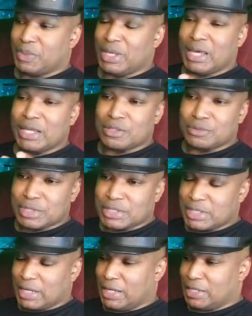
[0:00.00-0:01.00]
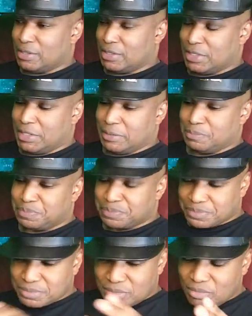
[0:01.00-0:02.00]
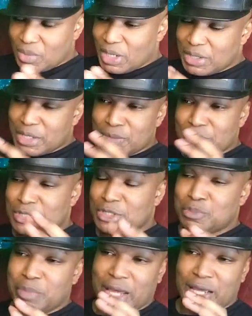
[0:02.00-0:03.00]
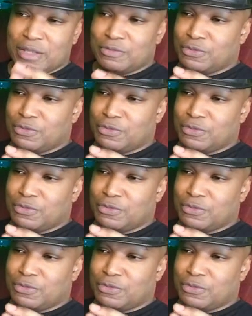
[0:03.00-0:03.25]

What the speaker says: ignorant. And there was this back and